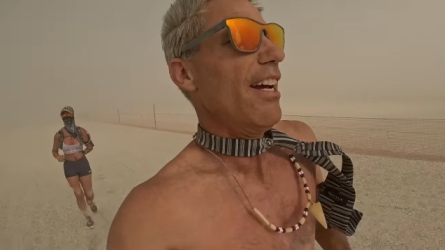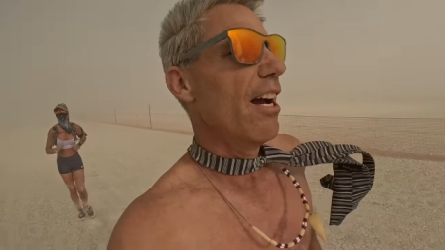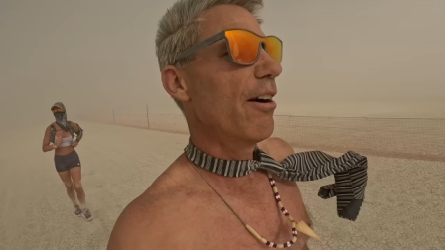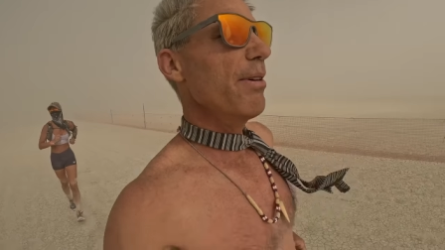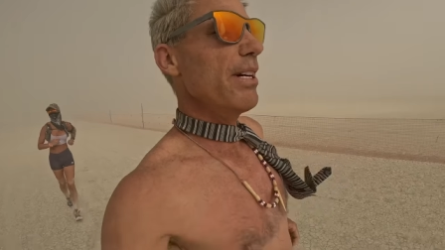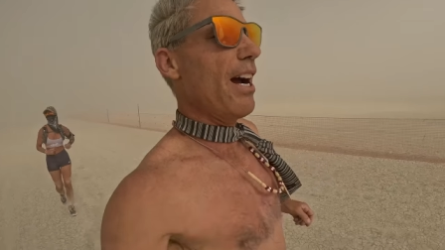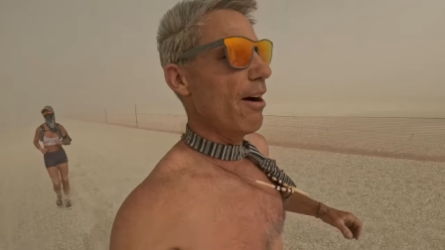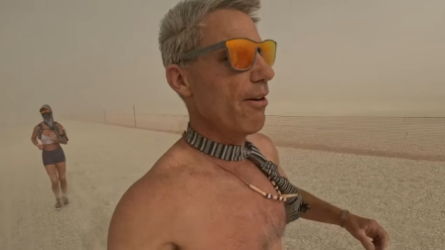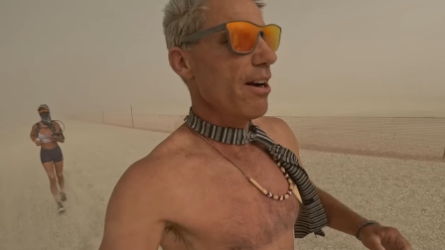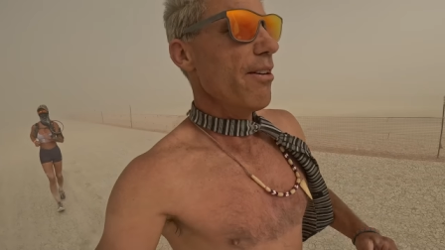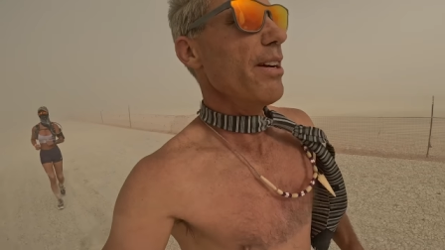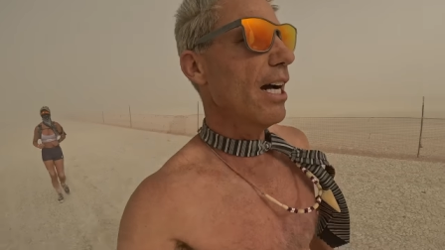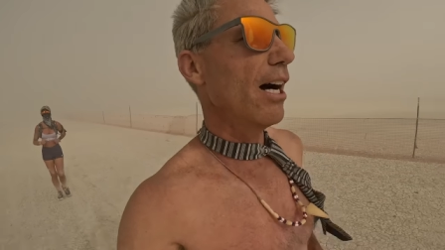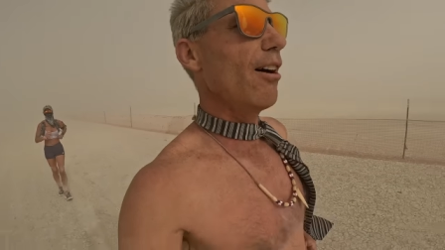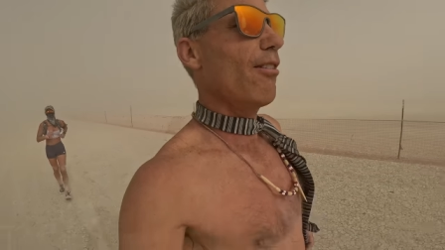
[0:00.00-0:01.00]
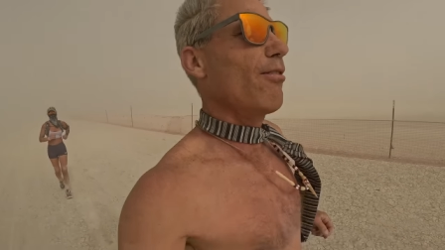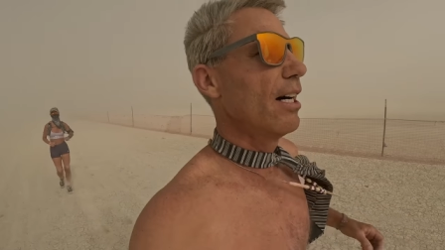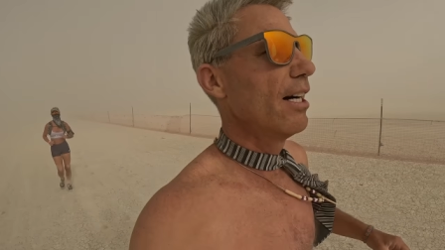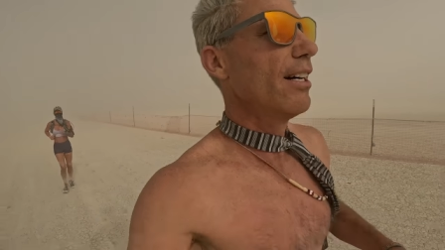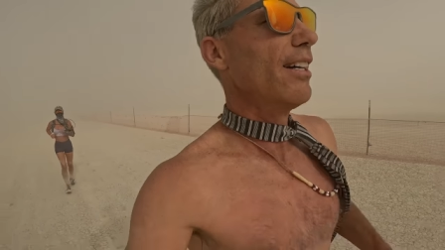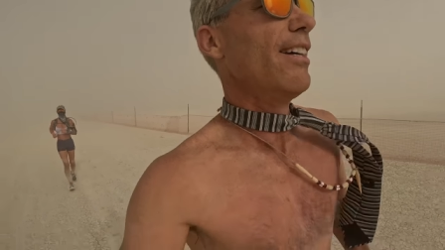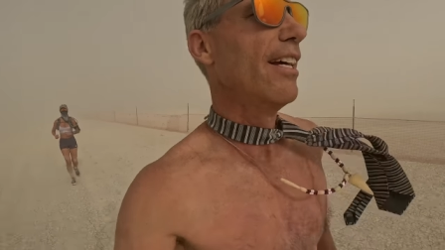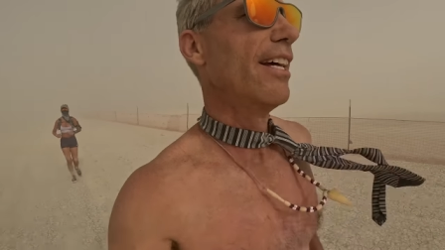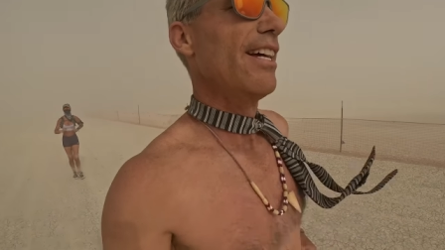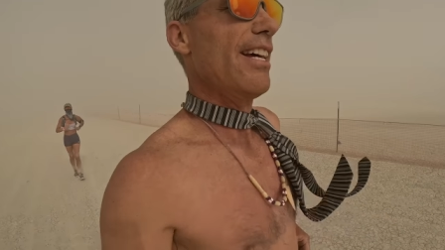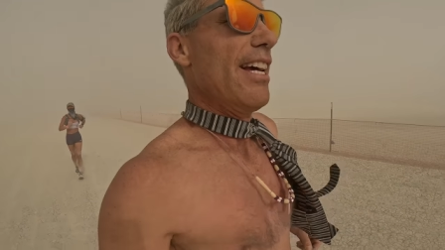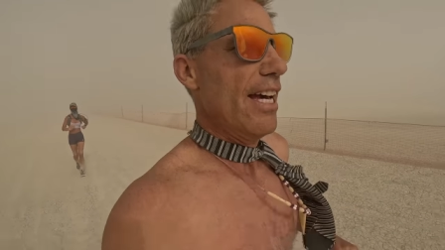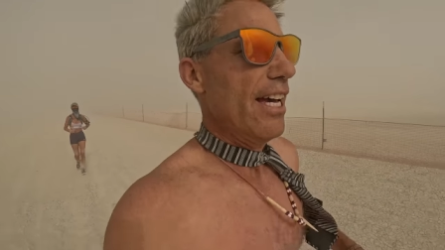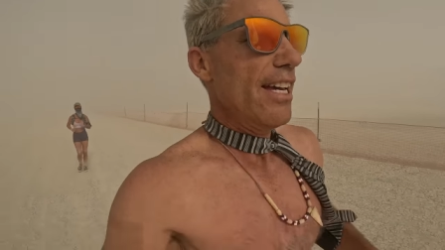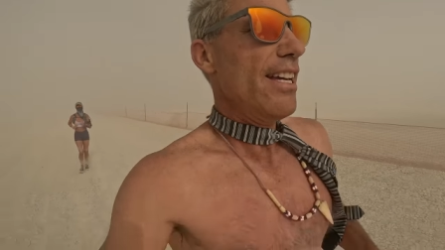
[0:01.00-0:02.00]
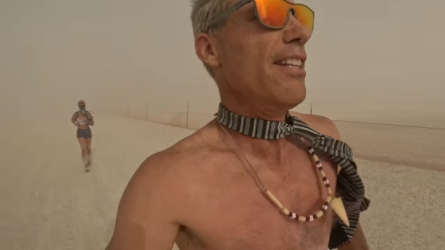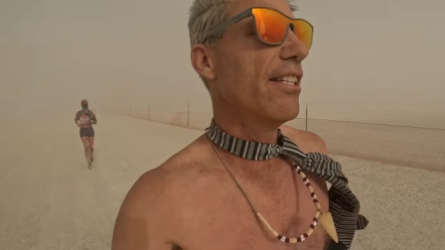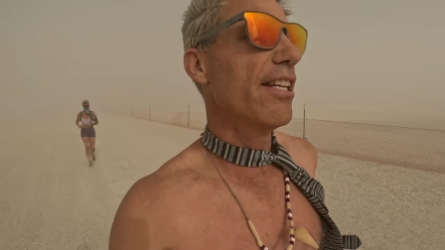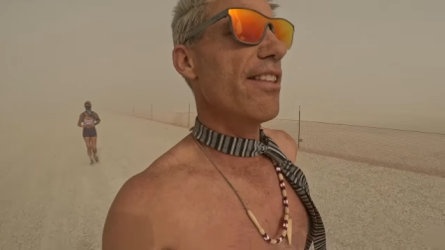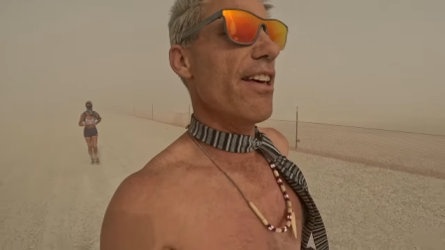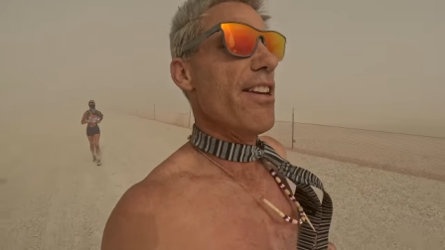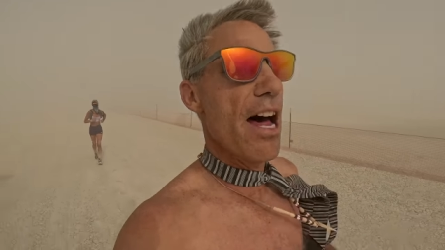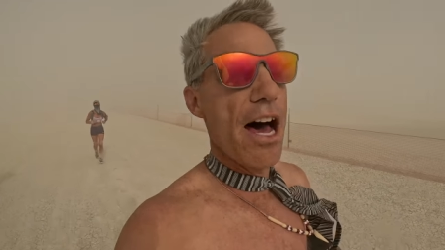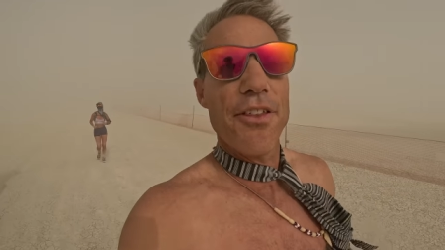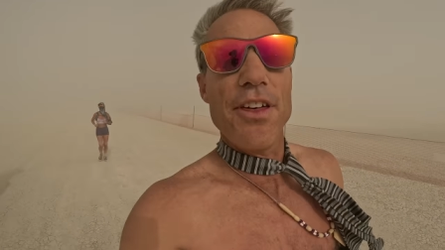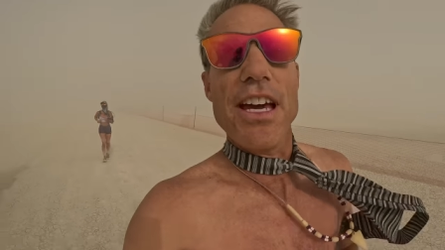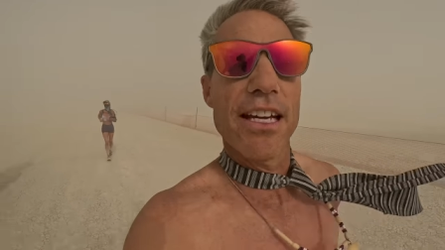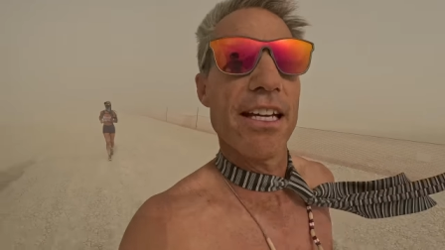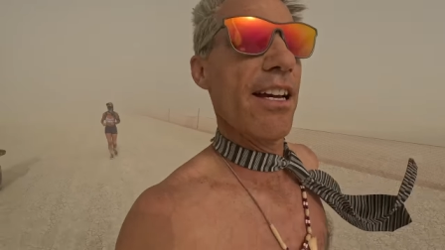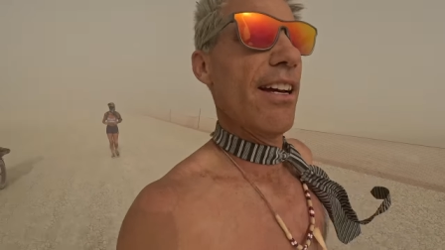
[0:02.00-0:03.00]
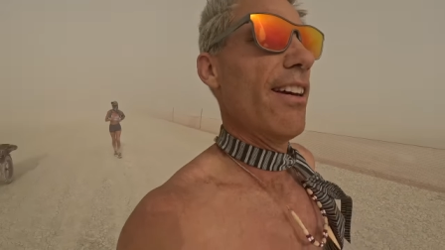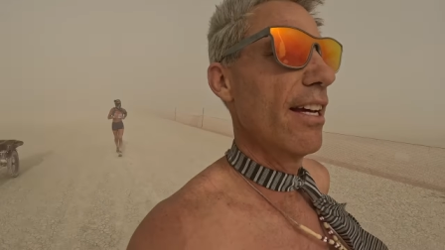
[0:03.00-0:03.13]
Here we go, here we go. Into the nothing.